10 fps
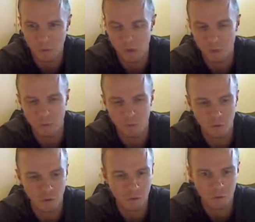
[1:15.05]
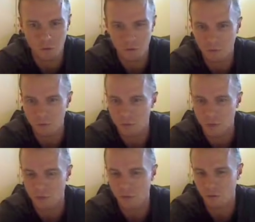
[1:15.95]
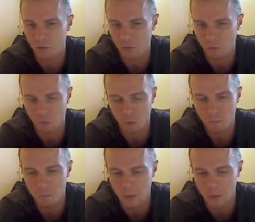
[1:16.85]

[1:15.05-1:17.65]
dumped and torrented and easily discoverable.